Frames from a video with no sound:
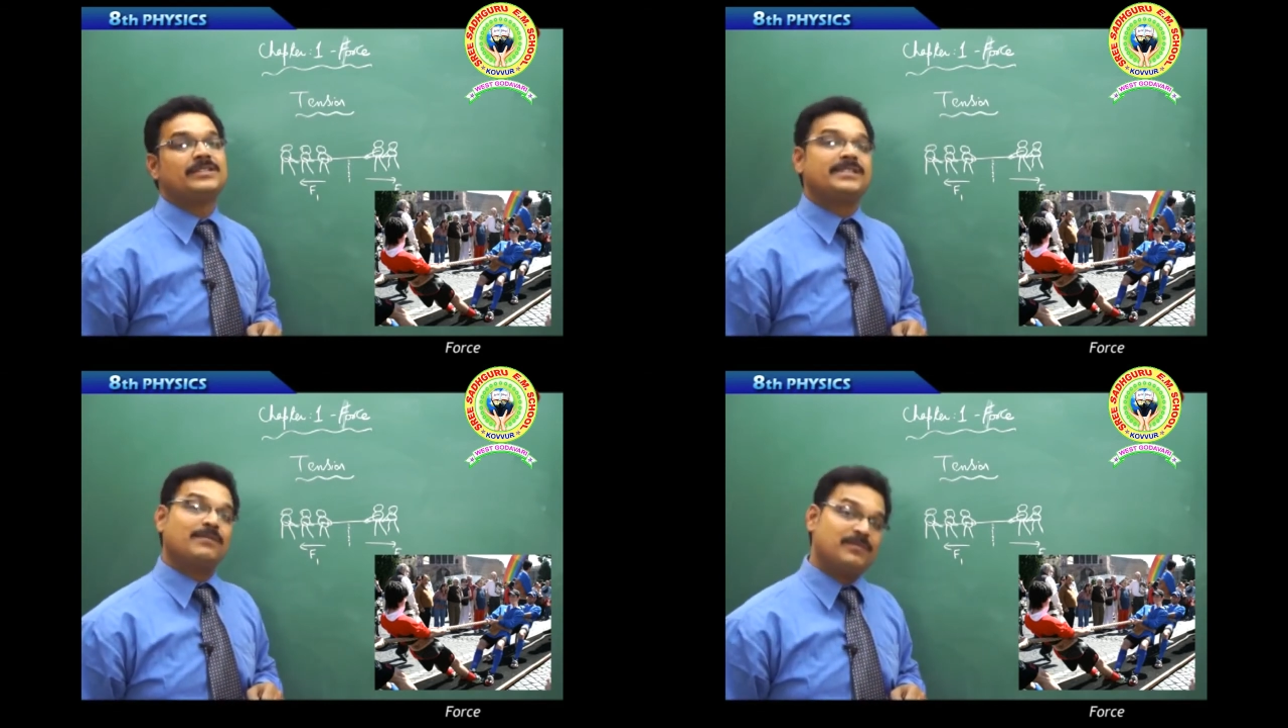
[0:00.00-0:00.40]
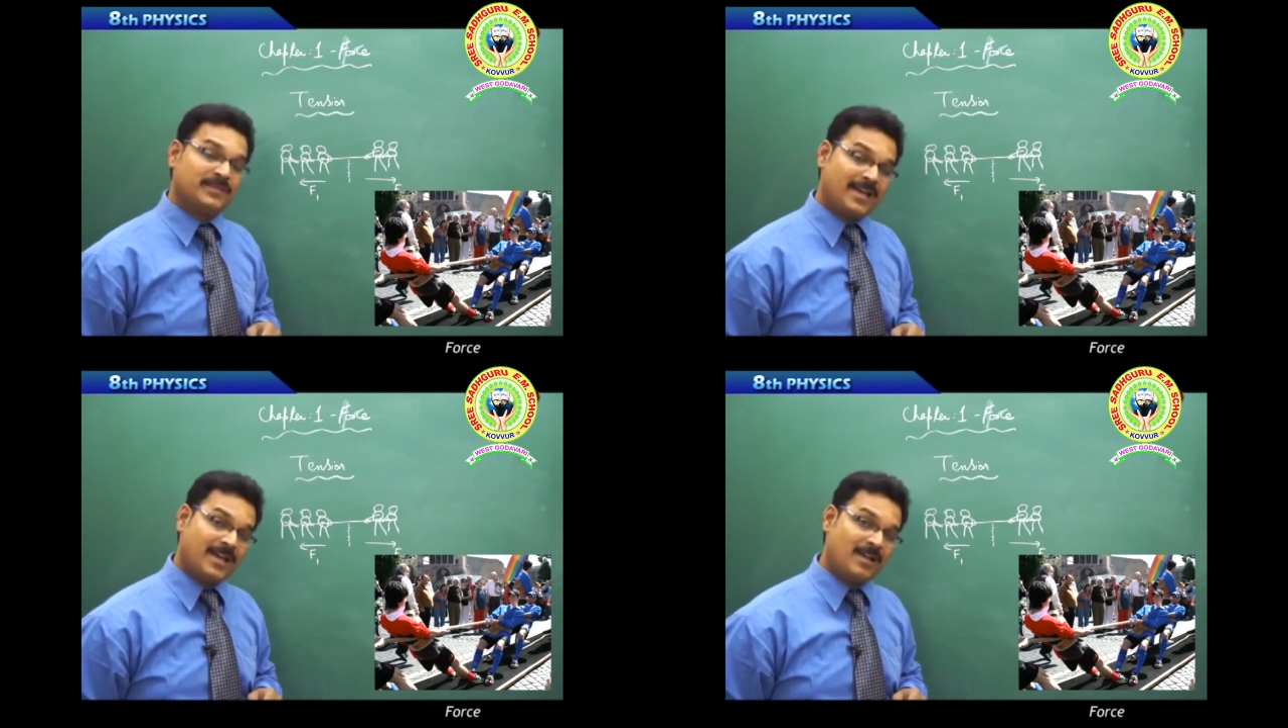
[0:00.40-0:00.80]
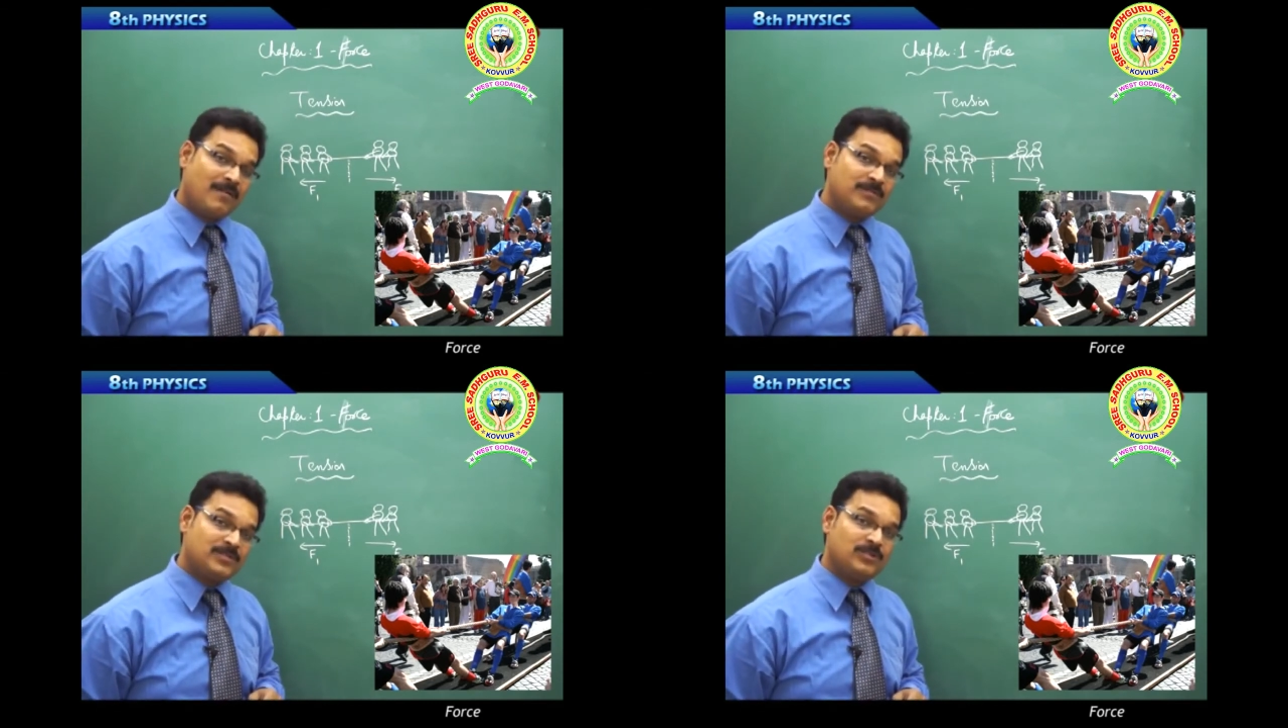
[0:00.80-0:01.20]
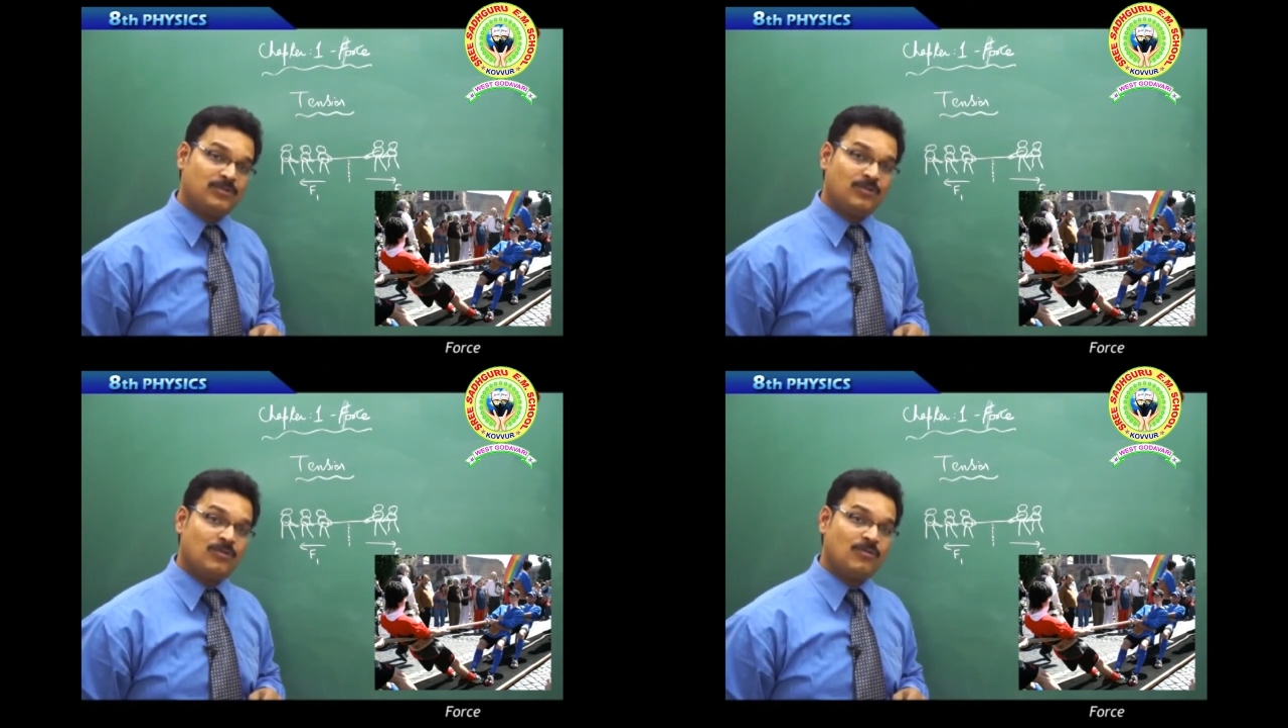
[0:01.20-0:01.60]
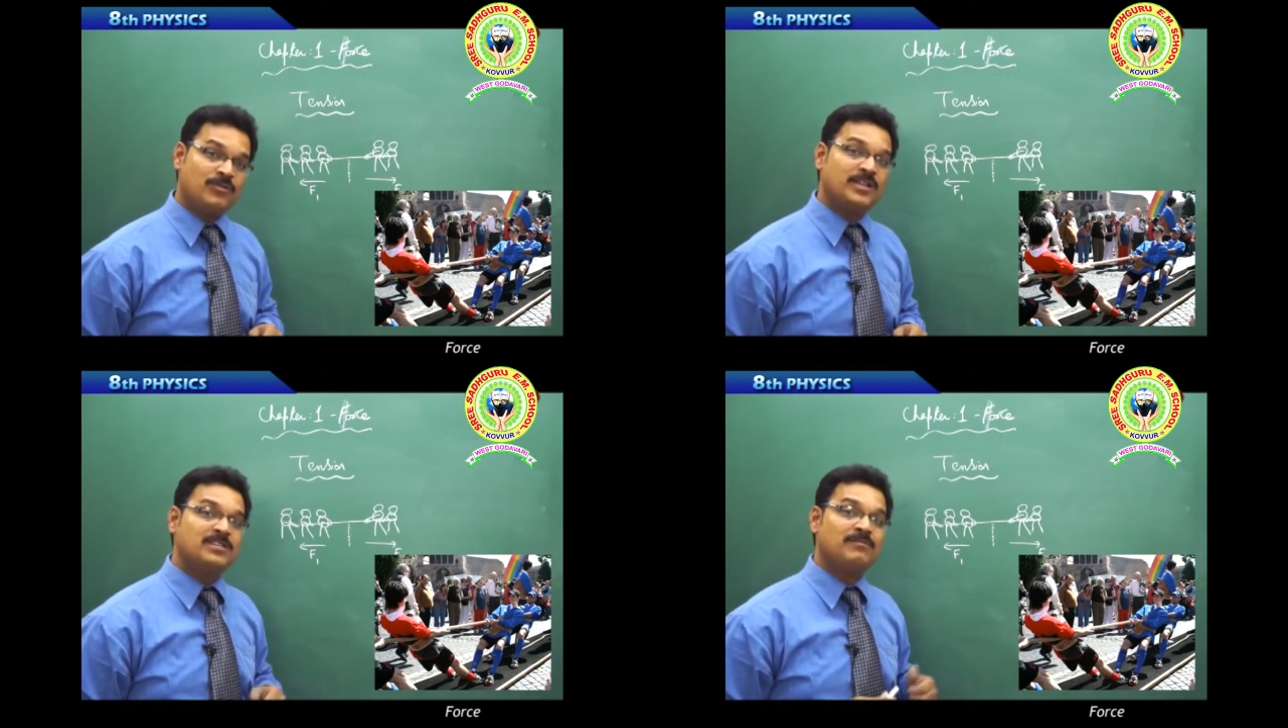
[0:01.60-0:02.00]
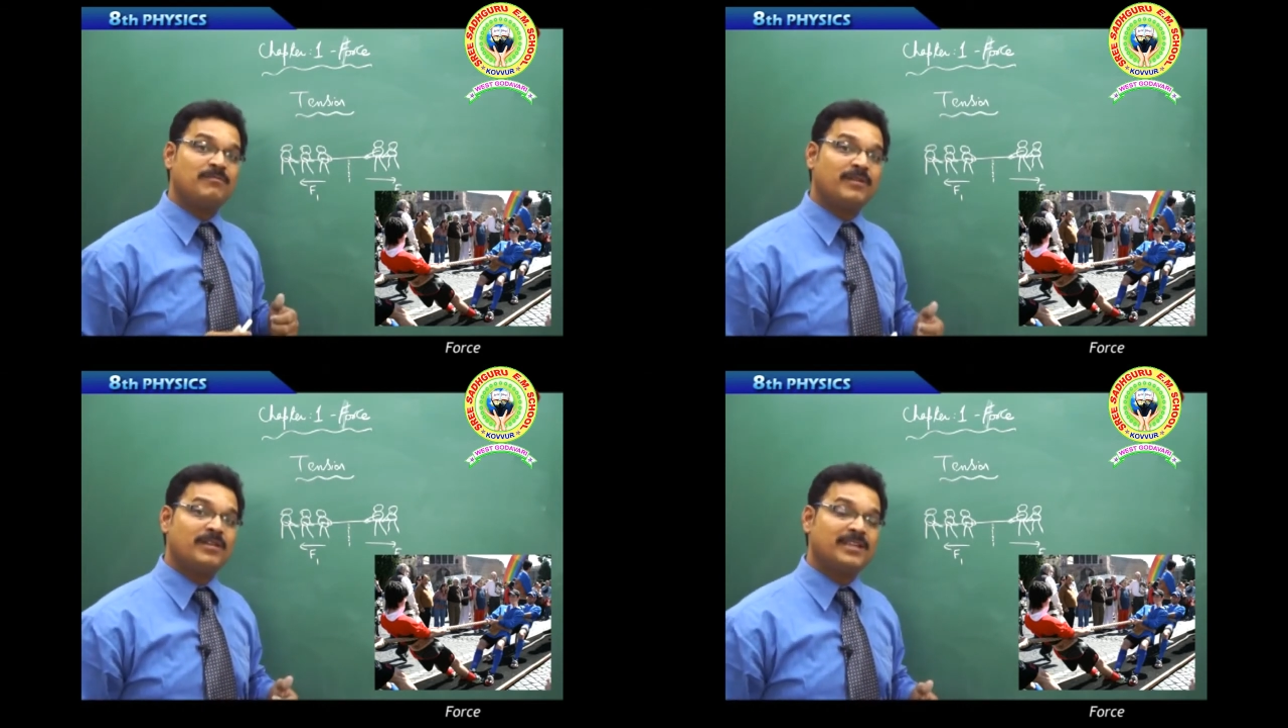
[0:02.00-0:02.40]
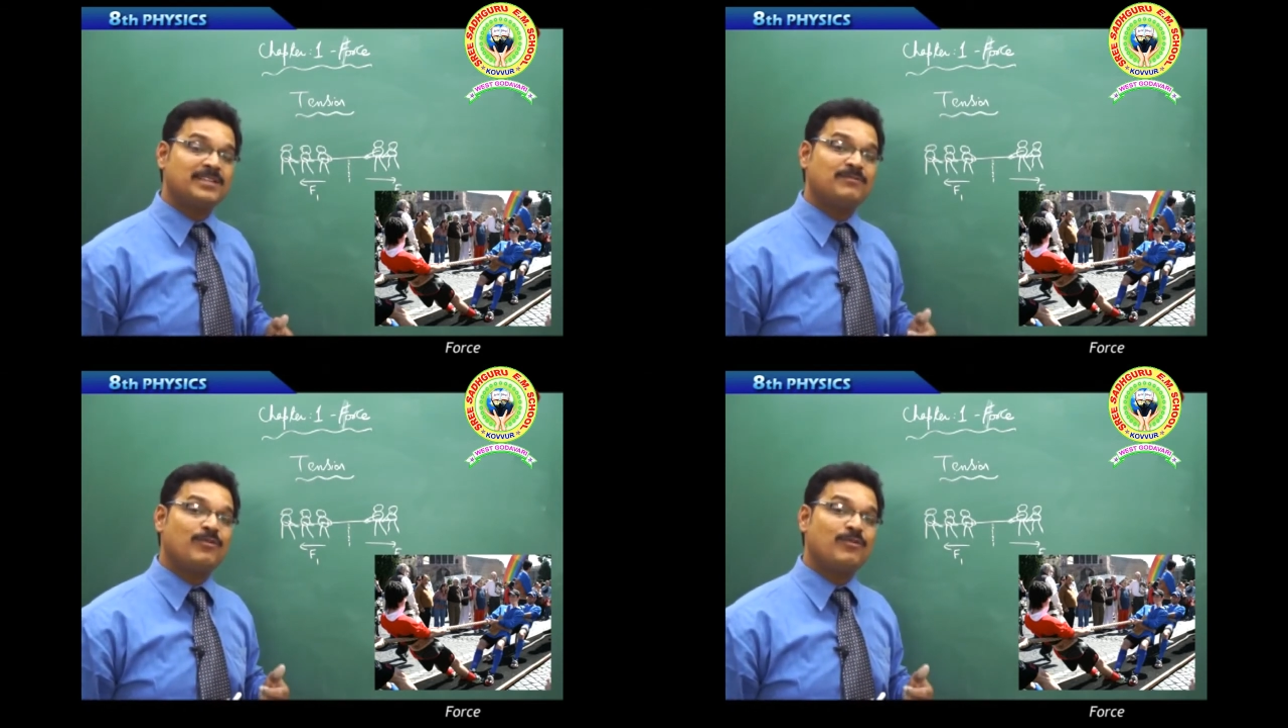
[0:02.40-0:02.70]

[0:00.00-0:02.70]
sometimes there's a